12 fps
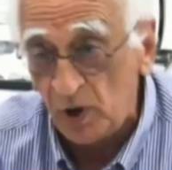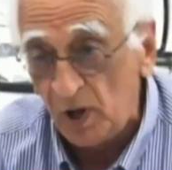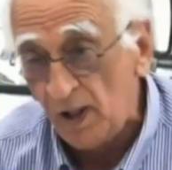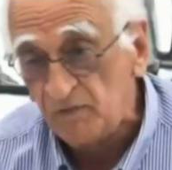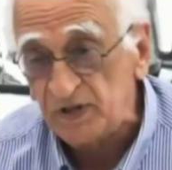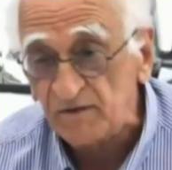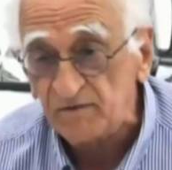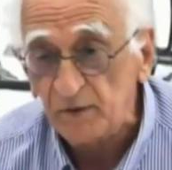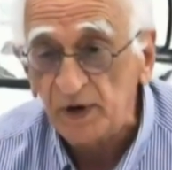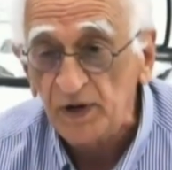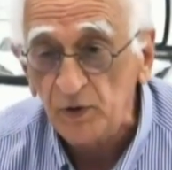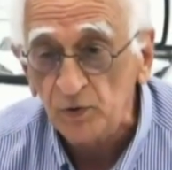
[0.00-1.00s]
can do,
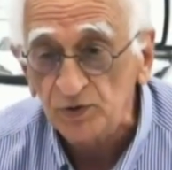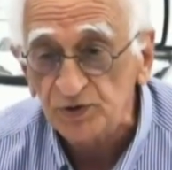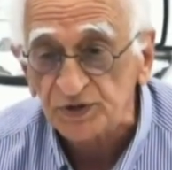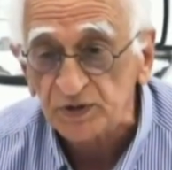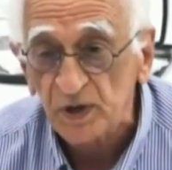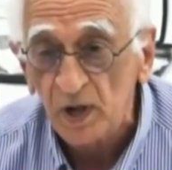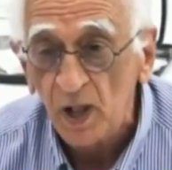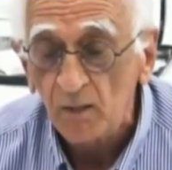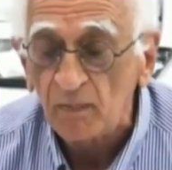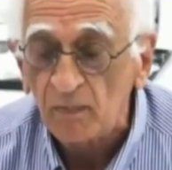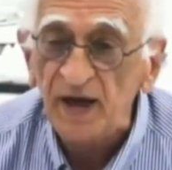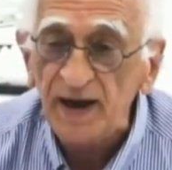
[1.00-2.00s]
which everybody uses.